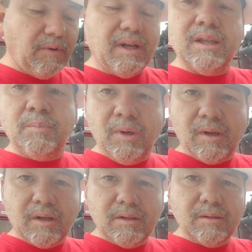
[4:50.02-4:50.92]
find the
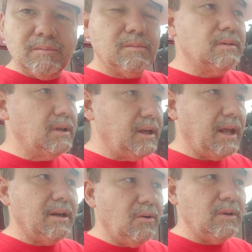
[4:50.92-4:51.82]
part
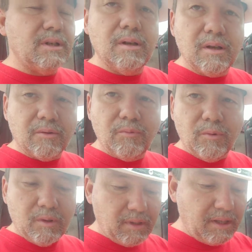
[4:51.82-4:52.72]
got to know what you're looking
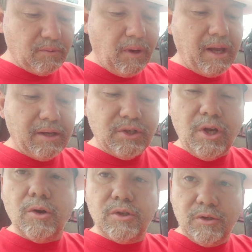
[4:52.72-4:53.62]
for. That's why I
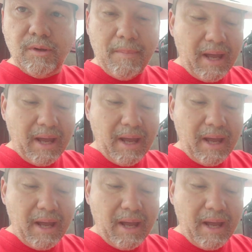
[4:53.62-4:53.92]
showed you the